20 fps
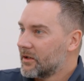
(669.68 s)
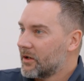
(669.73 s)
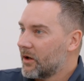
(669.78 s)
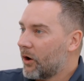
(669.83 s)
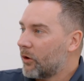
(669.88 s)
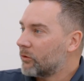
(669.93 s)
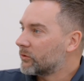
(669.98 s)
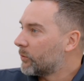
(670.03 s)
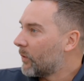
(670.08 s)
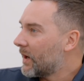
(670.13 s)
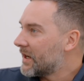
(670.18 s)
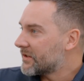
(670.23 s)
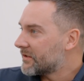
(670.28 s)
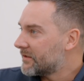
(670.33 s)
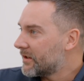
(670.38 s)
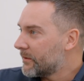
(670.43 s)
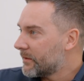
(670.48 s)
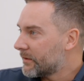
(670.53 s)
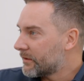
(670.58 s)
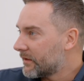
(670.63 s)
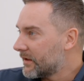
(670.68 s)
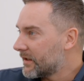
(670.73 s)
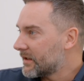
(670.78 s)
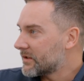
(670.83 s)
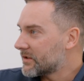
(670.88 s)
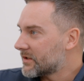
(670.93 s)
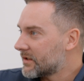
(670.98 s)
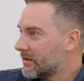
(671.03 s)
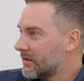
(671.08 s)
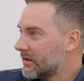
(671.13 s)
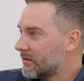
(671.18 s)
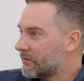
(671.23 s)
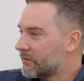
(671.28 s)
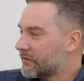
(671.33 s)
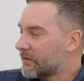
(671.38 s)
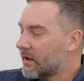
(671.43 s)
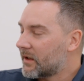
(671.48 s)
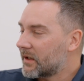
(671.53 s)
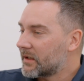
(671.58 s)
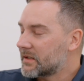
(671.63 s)
old ways of doing things and
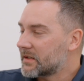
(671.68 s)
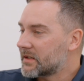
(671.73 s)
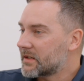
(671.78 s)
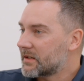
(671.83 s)
find